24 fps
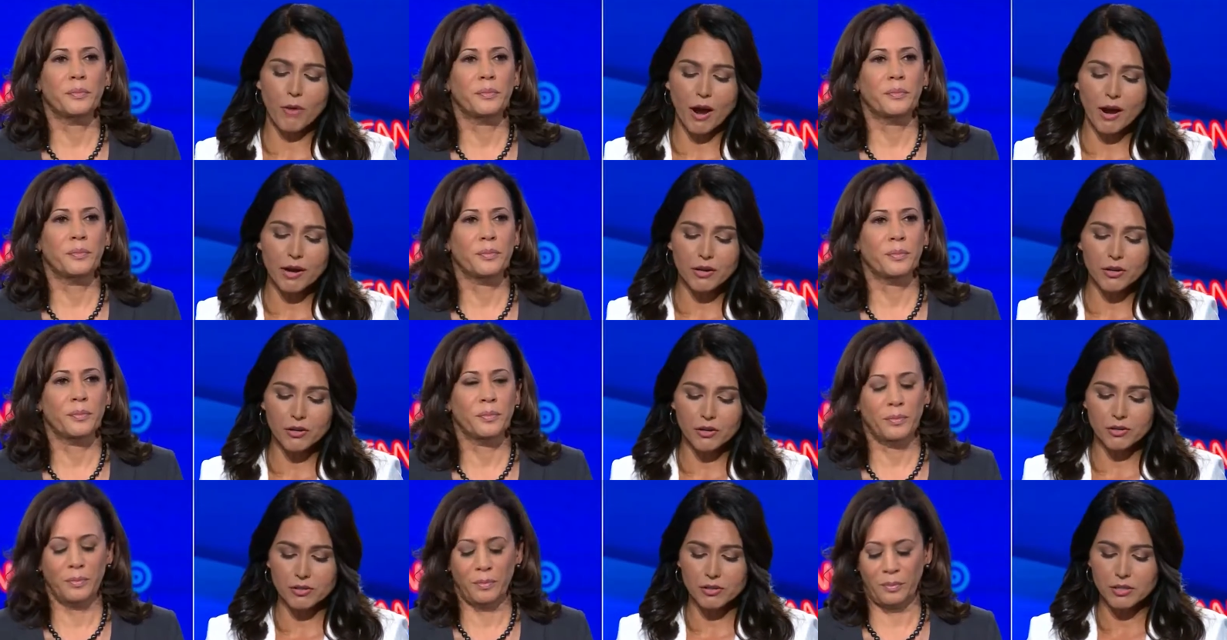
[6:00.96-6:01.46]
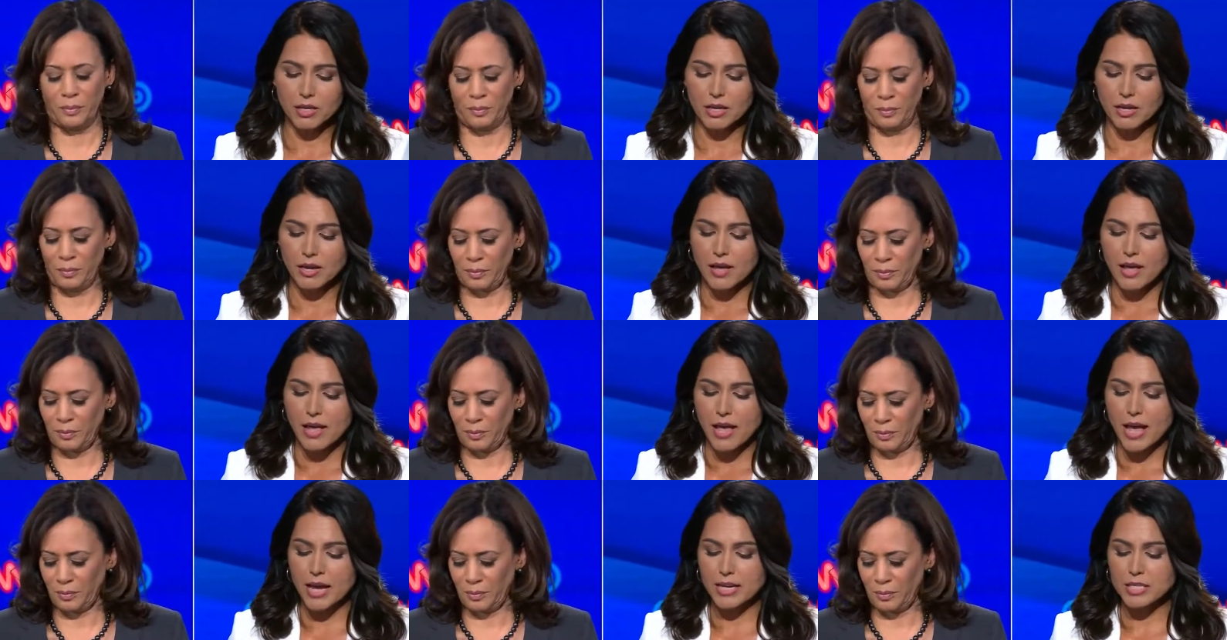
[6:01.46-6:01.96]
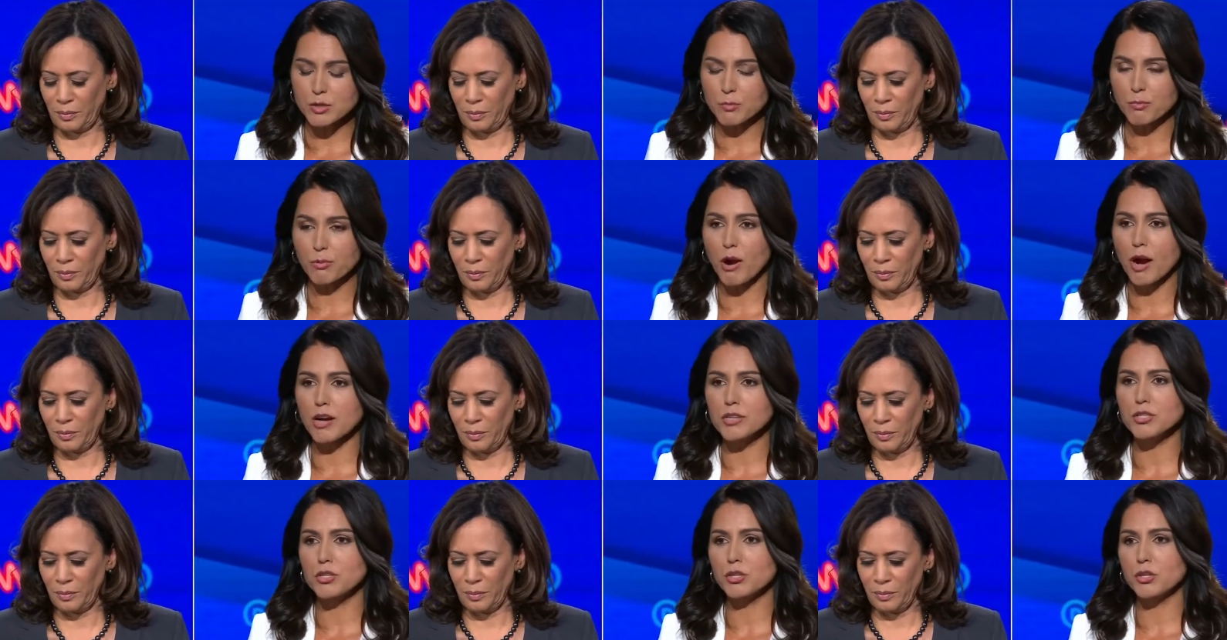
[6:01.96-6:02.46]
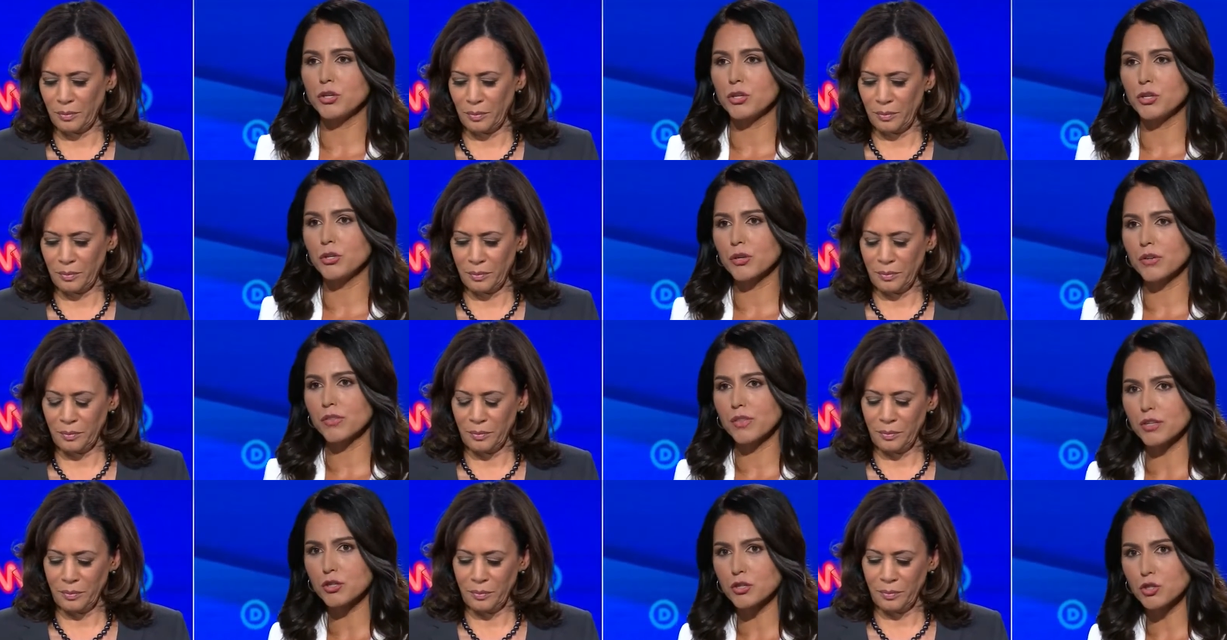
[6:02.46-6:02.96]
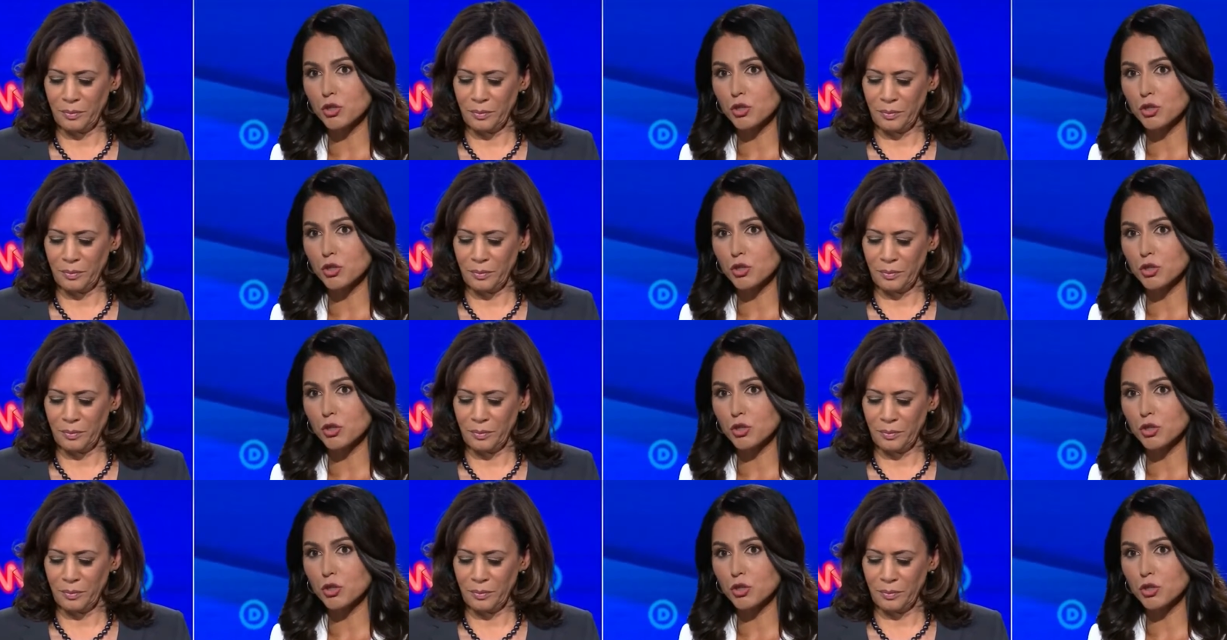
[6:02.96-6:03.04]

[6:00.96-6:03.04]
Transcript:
Speaker 1: record as a prosecutor and that